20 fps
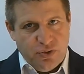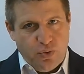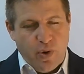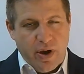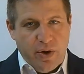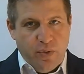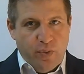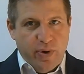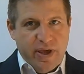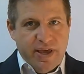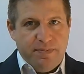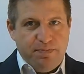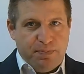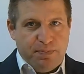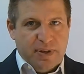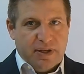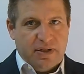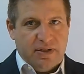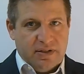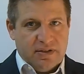where we
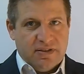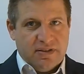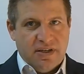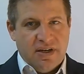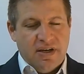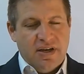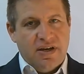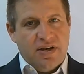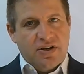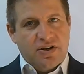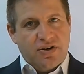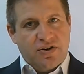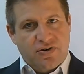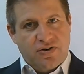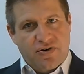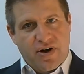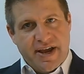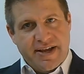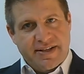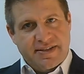build
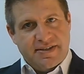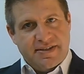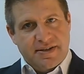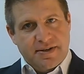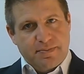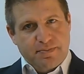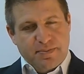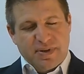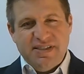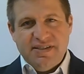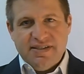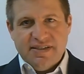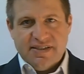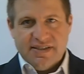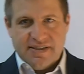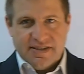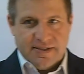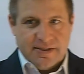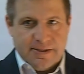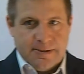great
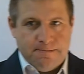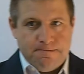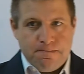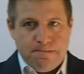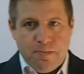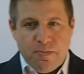businesses.